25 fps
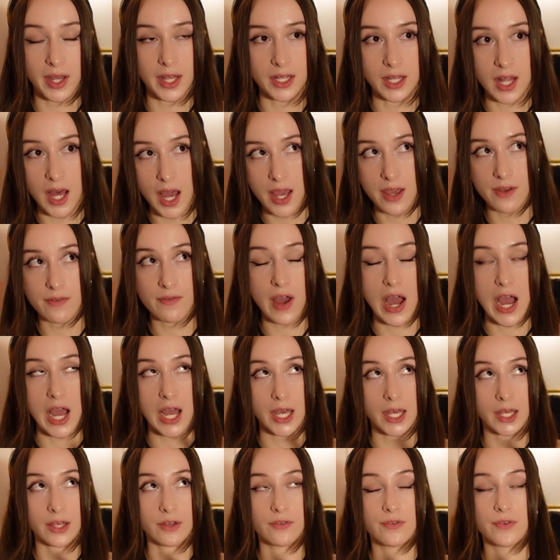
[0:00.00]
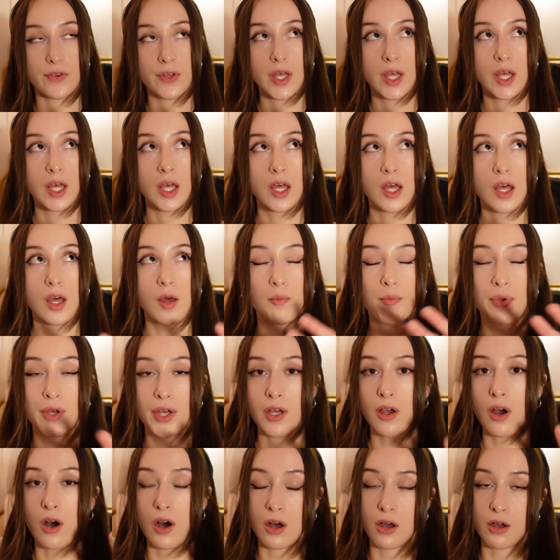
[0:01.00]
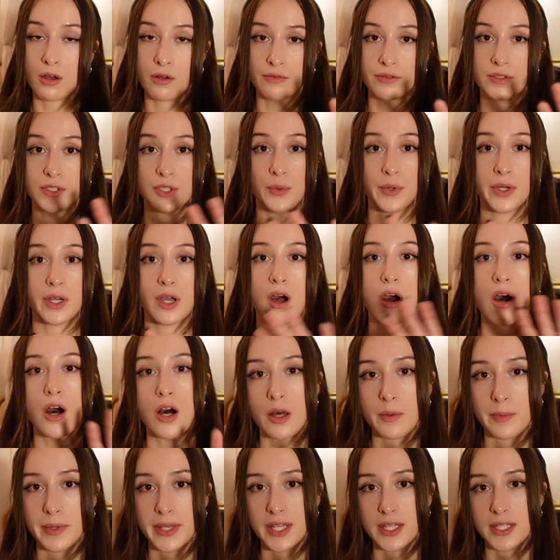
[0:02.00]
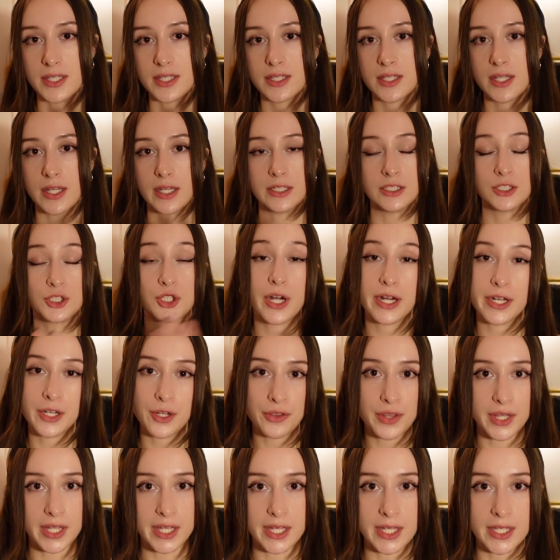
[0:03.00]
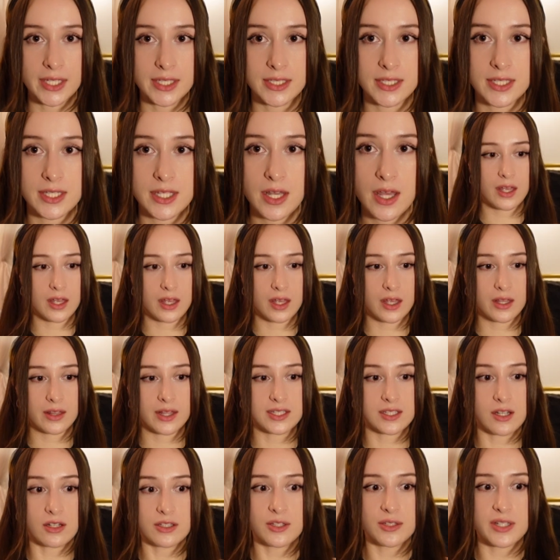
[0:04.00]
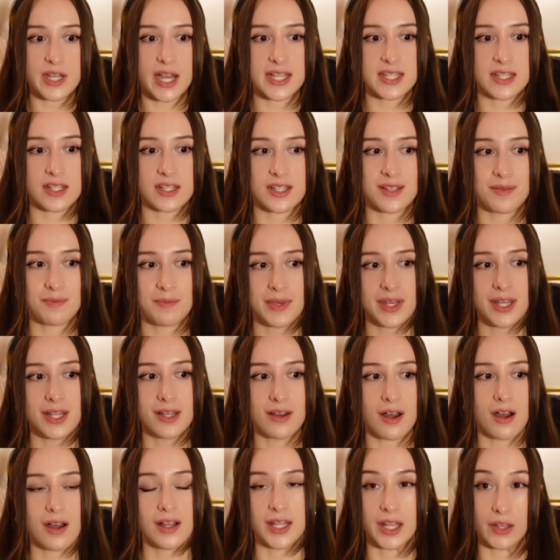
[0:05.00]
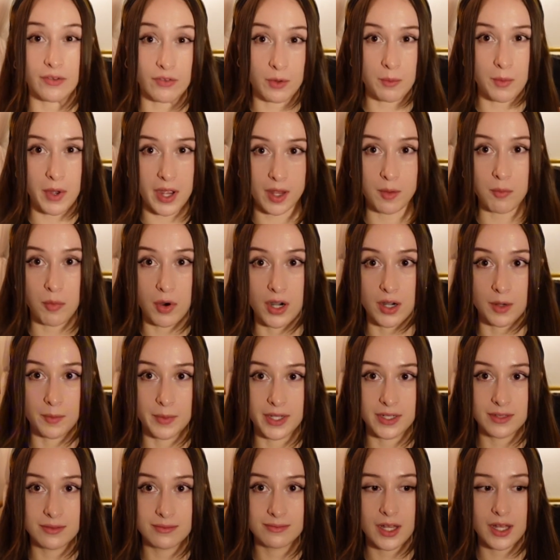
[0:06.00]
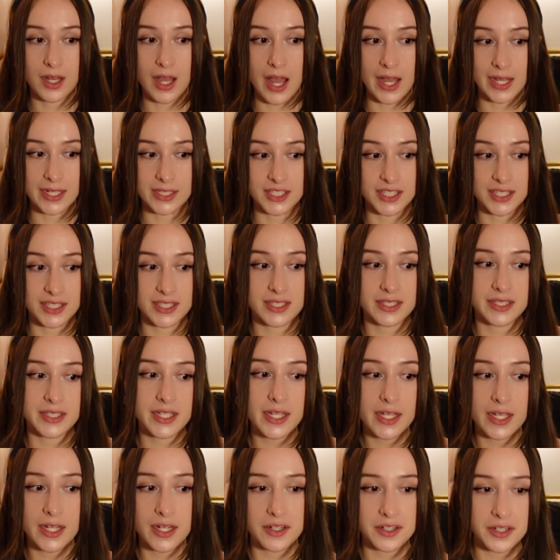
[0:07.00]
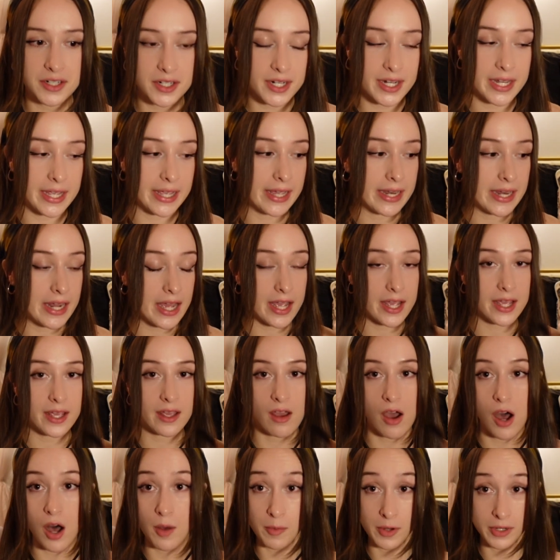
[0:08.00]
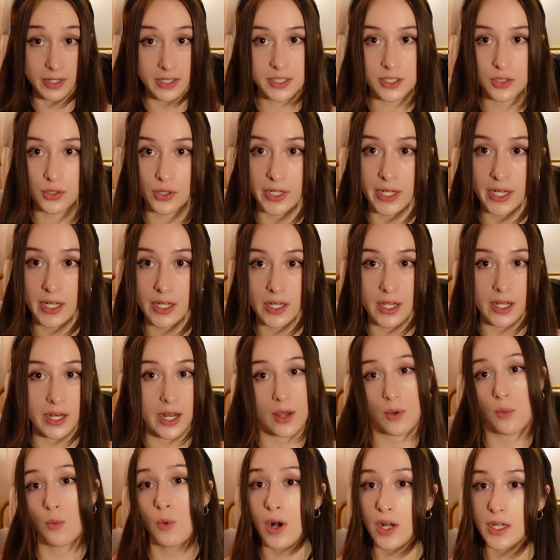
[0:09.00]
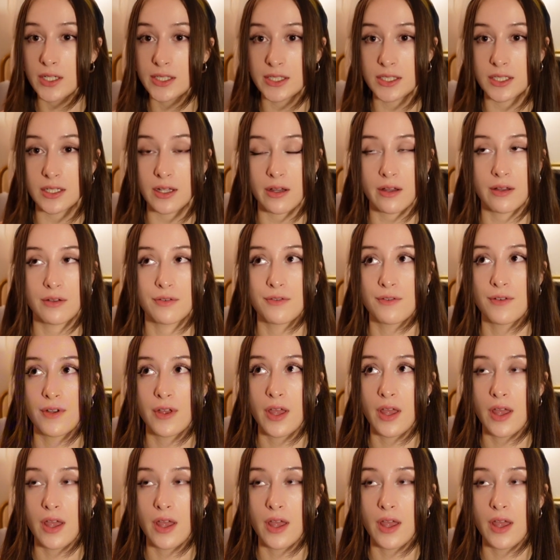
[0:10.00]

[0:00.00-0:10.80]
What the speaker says: life, I've put off doing hobbies and trying new things. This also ties into me not leaving my apartment. I just sit here and I hop on a screen and I watch stuff